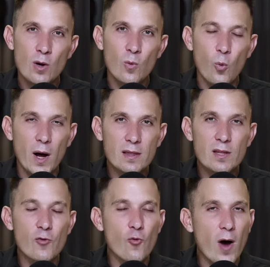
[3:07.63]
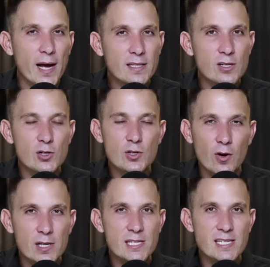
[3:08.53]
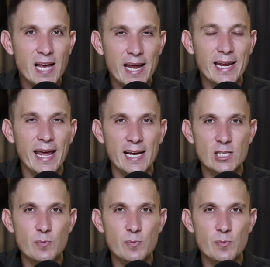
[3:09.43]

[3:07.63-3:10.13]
what the writer is going to say next